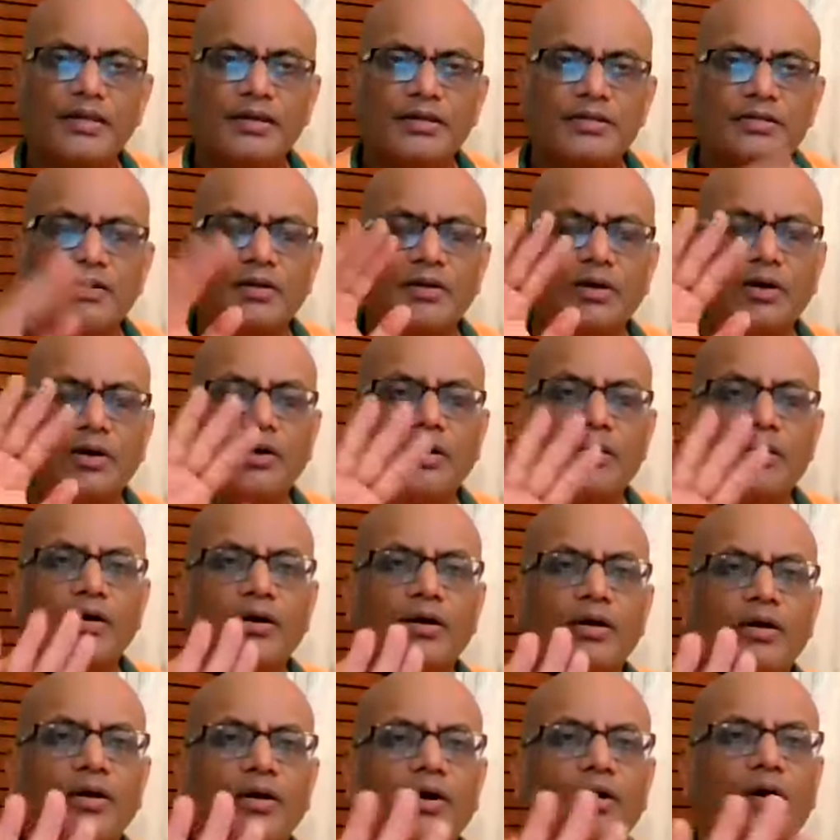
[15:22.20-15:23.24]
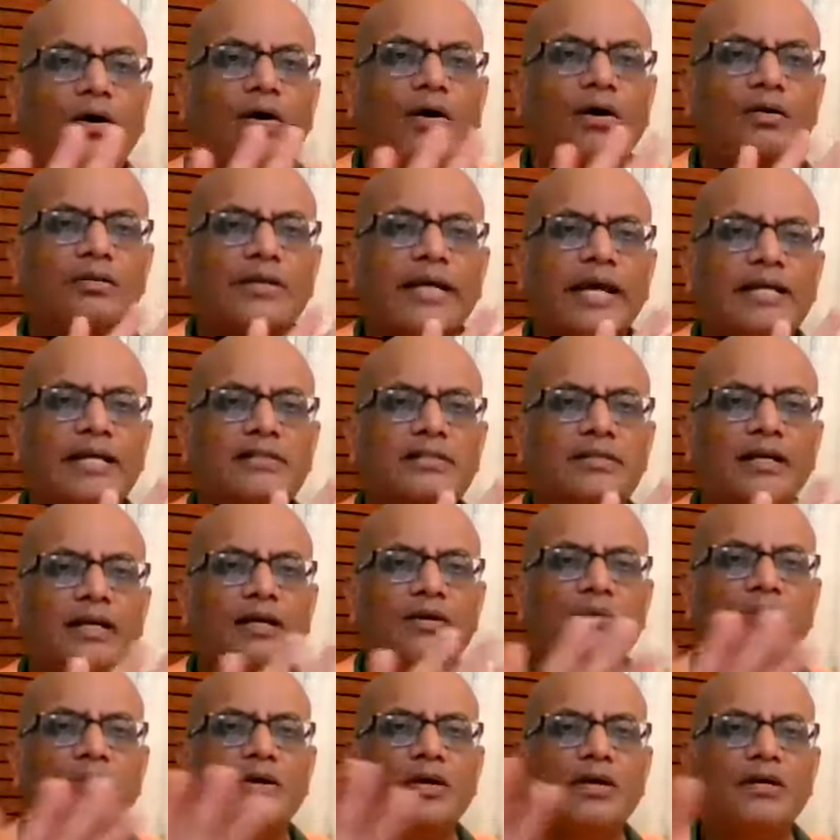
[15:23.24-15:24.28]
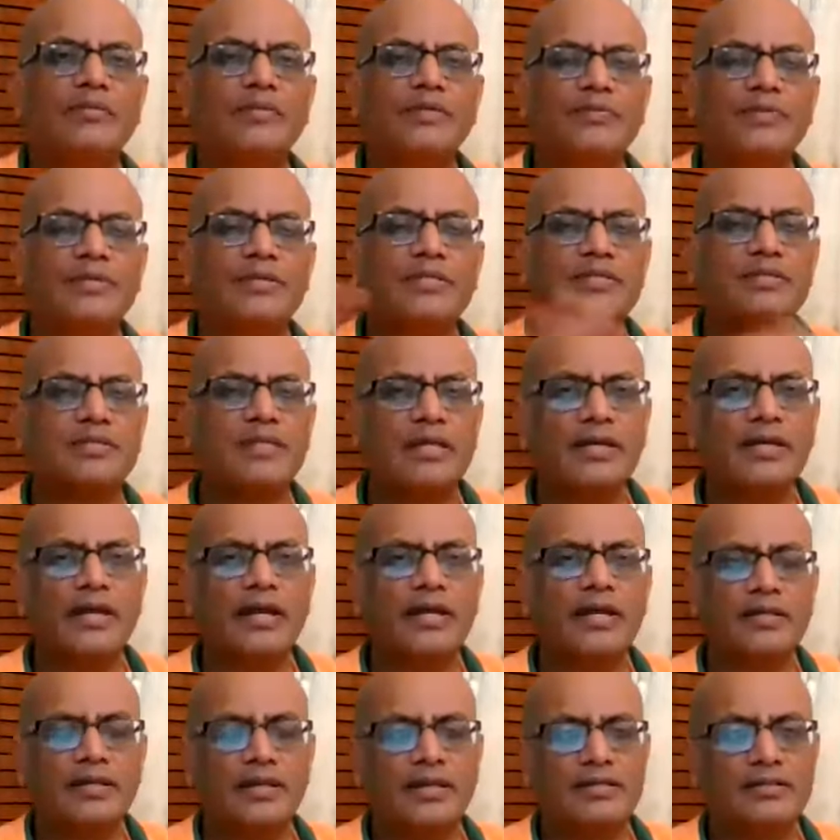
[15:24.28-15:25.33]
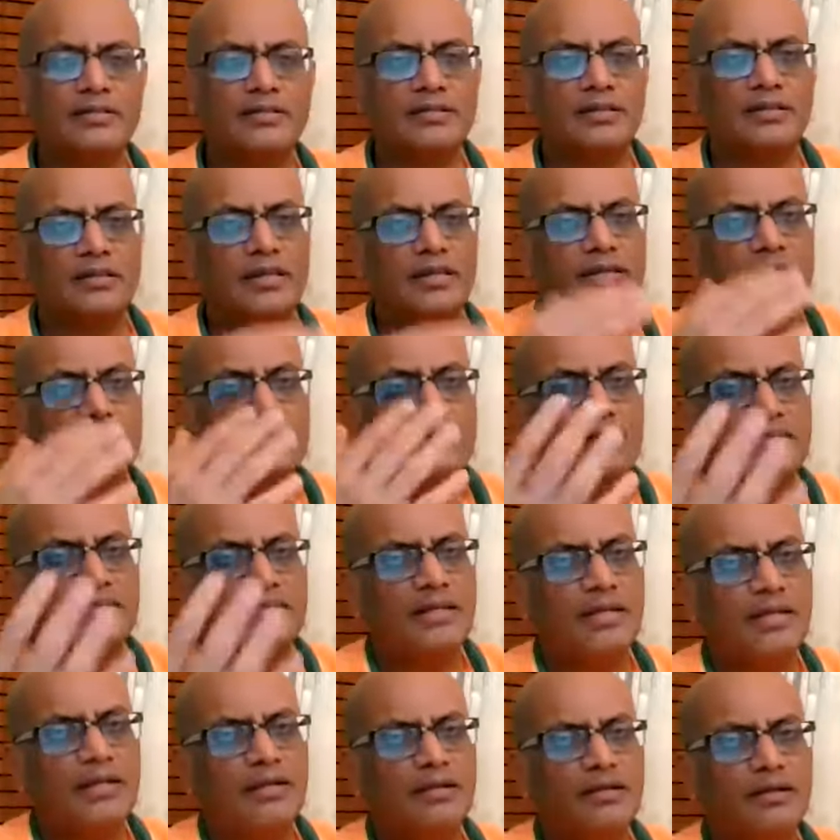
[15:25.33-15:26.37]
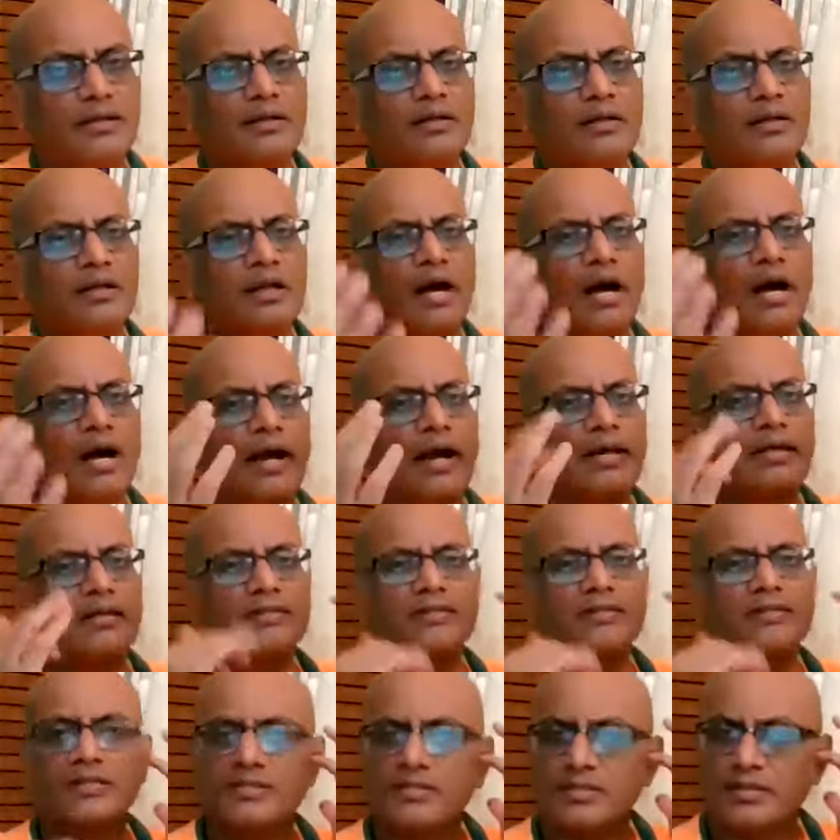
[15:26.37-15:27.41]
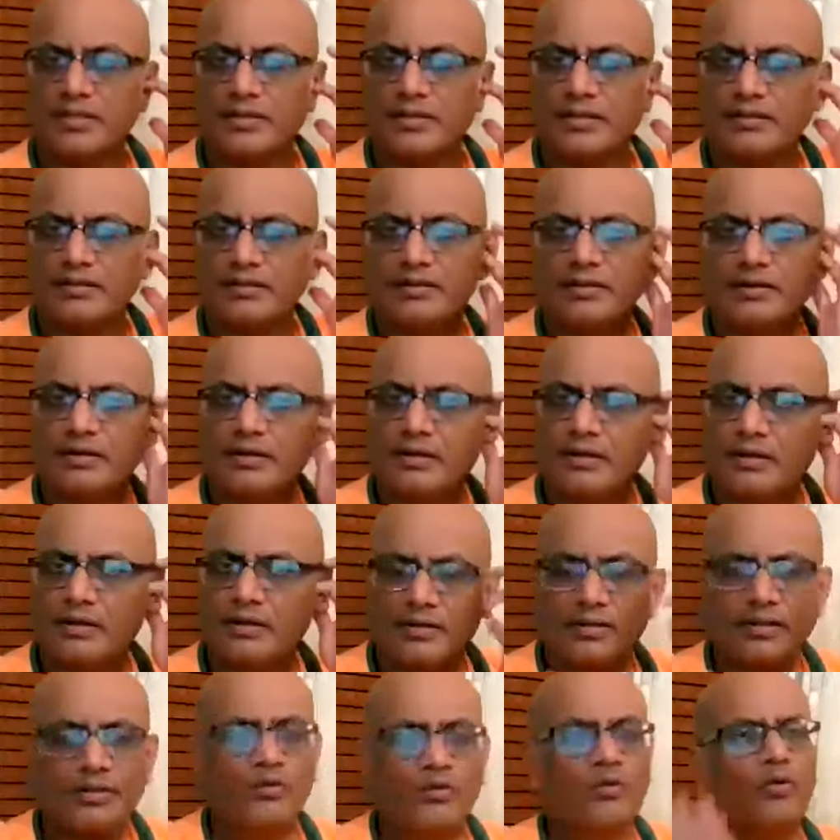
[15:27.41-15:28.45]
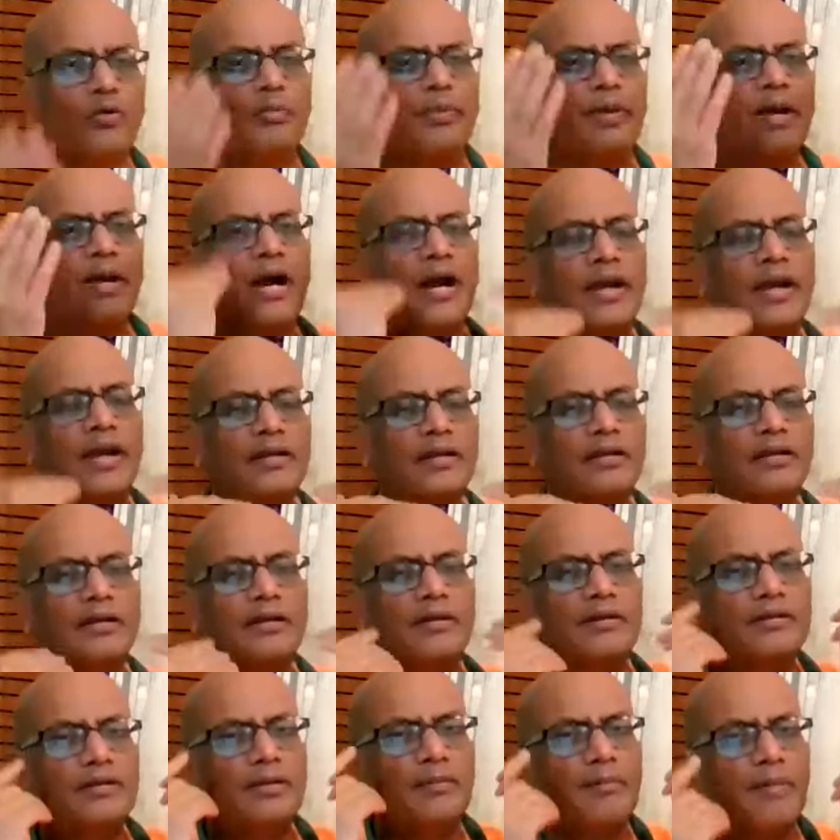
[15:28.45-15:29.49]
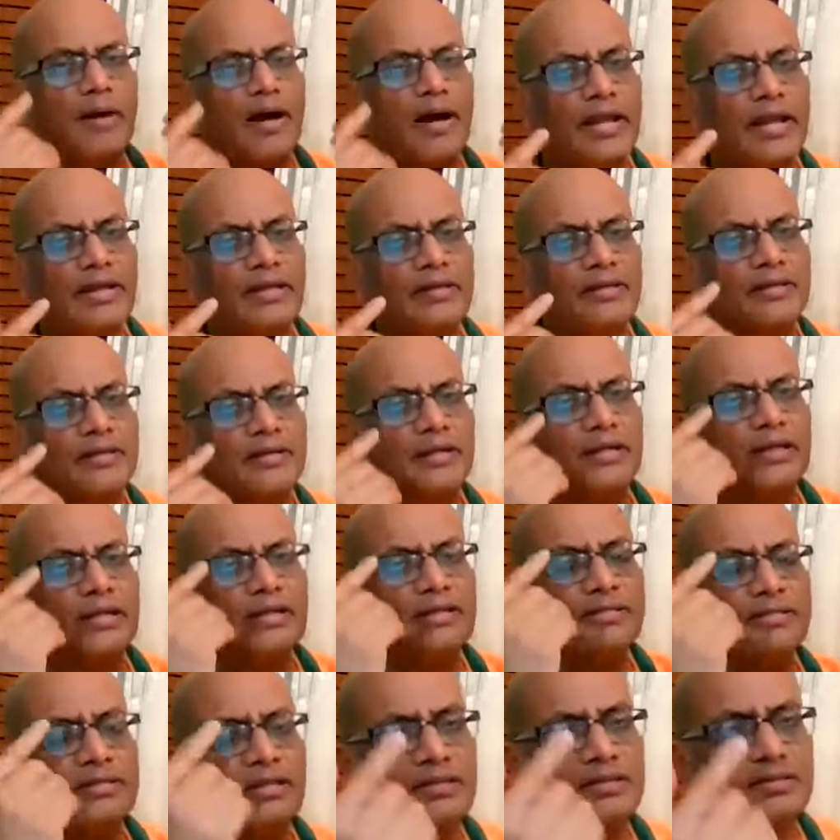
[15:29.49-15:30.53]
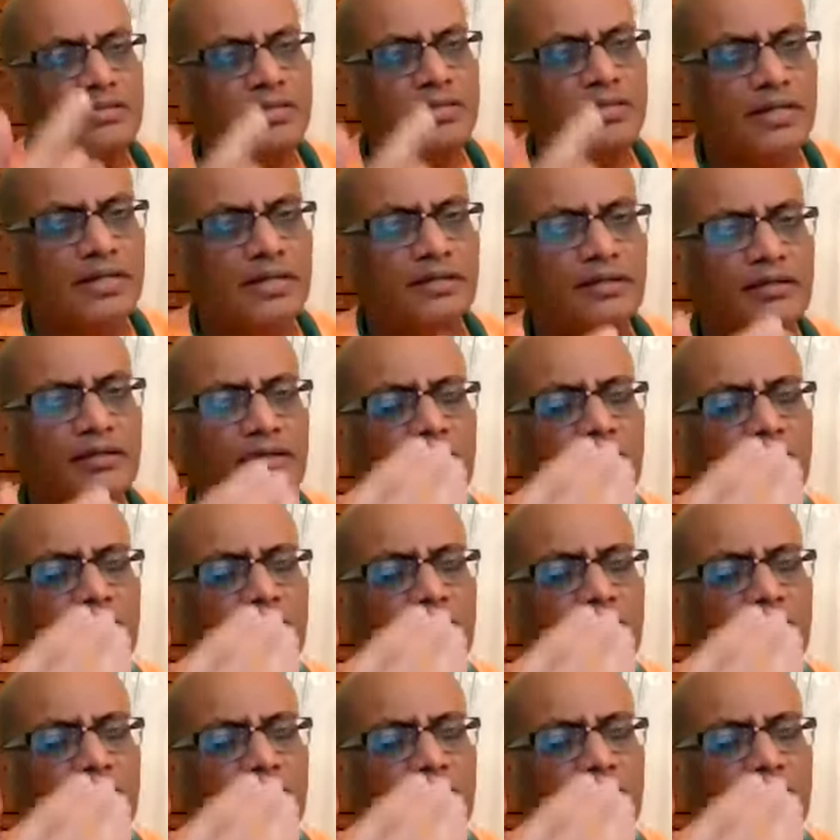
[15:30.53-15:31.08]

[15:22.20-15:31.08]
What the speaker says: So all the external world which we see is the seen, the eye is the seer. They go behind, the mind is the seer,